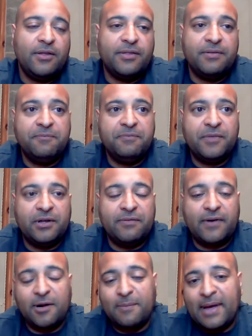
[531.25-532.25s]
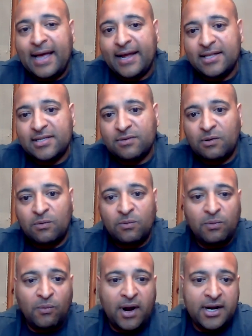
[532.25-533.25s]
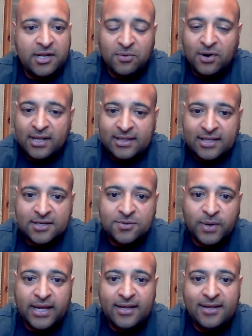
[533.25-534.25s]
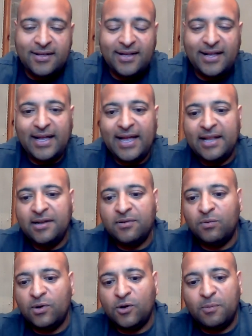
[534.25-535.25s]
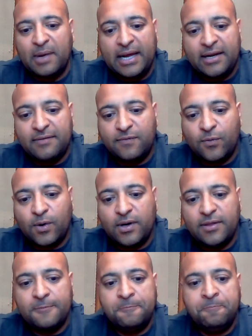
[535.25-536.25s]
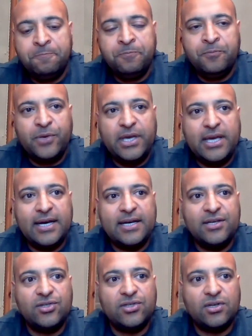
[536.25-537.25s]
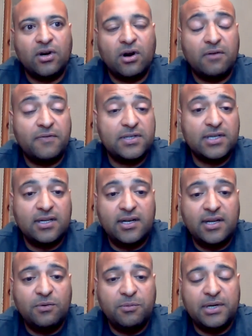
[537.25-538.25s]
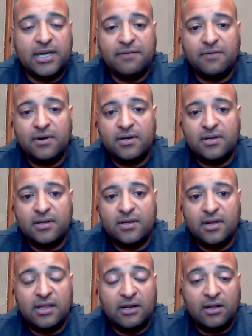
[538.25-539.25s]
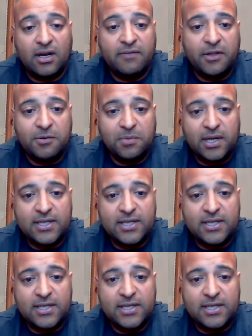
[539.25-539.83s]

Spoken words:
they'll fire back and say, well, why do you want it this way? And we'll go back and forth because our facility will be different than a lot of other